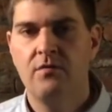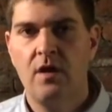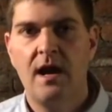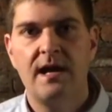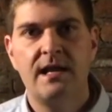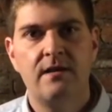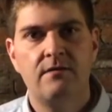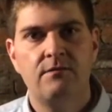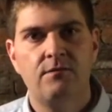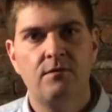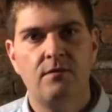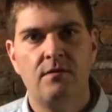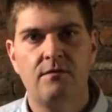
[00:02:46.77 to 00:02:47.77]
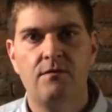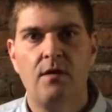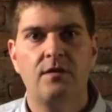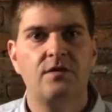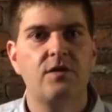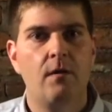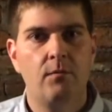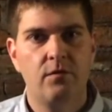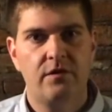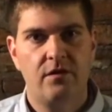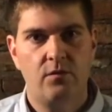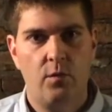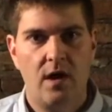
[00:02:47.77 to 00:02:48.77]
variety of ensembles
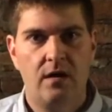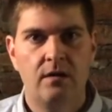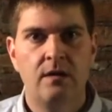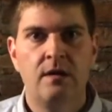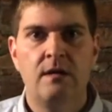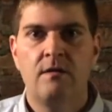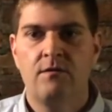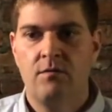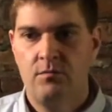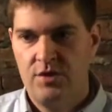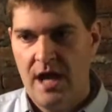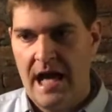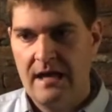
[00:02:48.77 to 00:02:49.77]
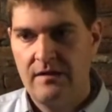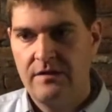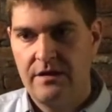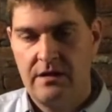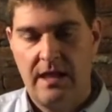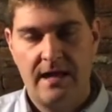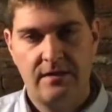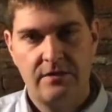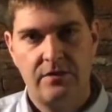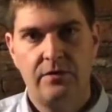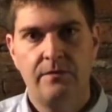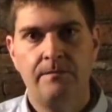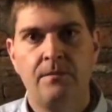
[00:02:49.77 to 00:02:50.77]
as well, from jazz to
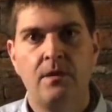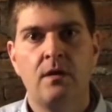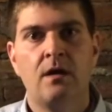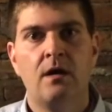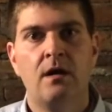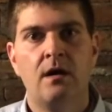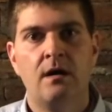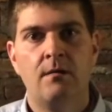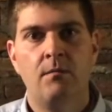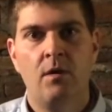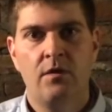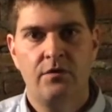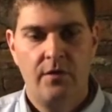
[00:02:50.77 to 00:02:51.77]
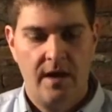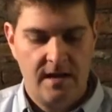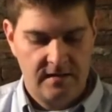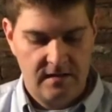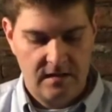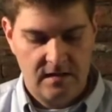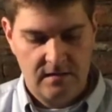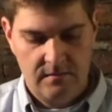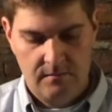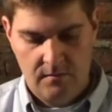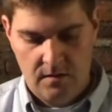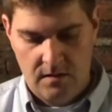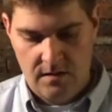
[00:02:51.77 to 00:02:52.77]
classical. Also has a
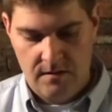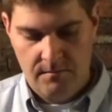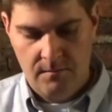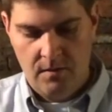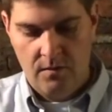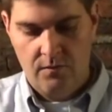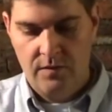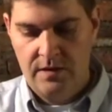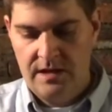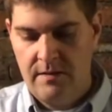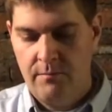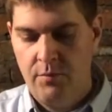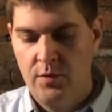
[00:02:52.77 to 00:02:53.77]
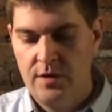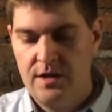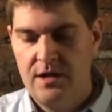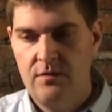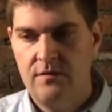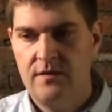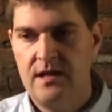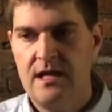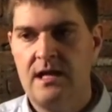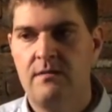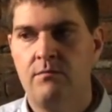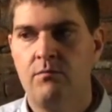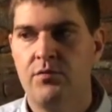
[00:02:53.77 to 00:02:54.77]
really important use
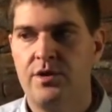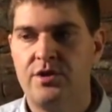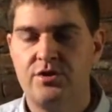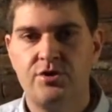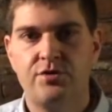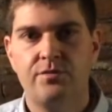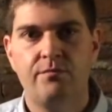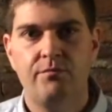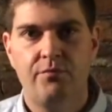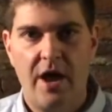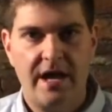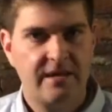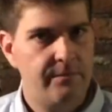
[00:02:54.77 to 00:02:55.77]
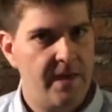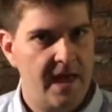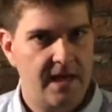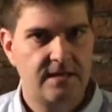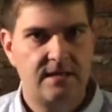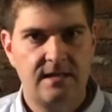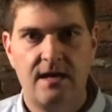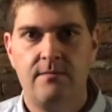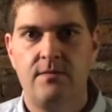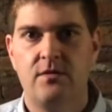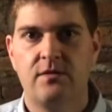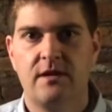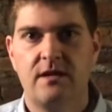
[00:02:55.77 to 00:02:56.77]
in British brass band type
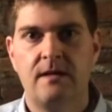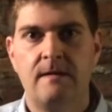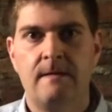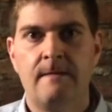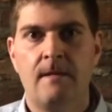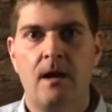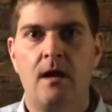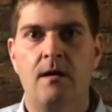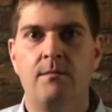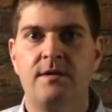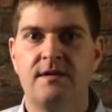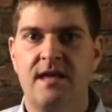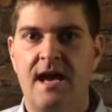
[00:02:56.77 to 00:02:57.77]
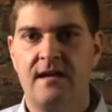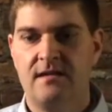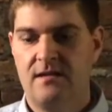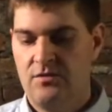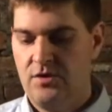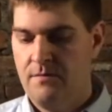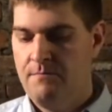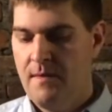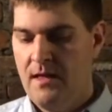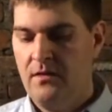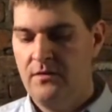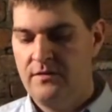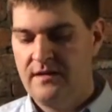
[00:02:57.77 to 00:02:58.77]
music because it has such a
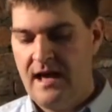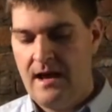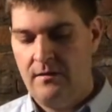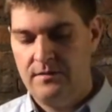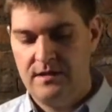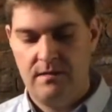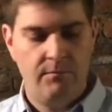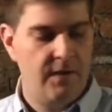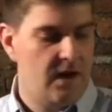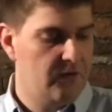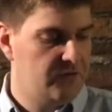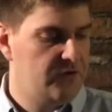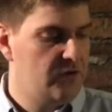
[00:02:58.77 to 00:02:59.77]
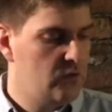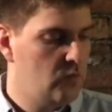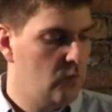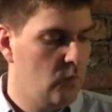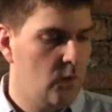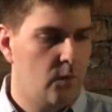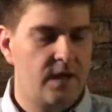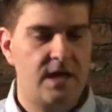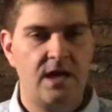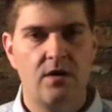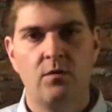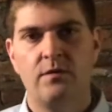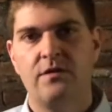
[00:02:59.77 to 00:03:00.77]
mellow sound compared to what we
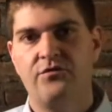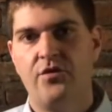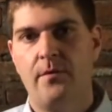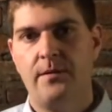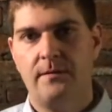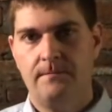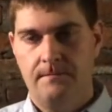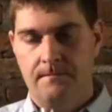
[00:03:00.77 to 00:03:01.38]
hear with the trumpet.